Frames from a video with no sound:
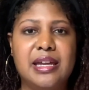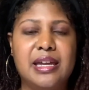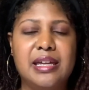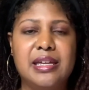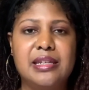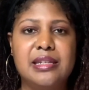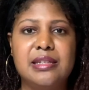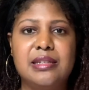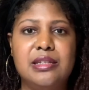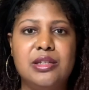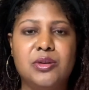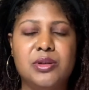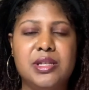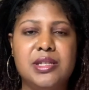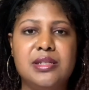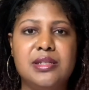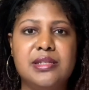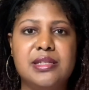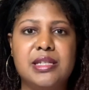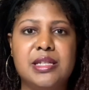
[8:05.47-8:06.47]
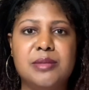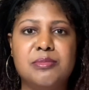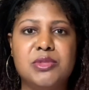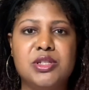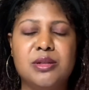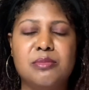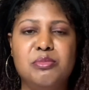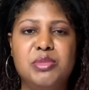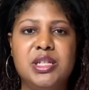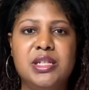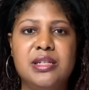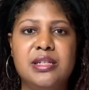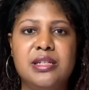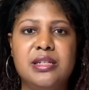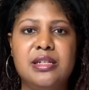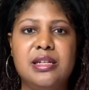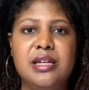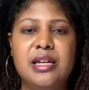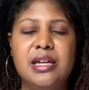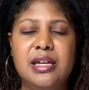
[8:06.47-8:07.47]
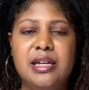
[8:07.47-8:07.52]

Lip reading: And, he seemed to be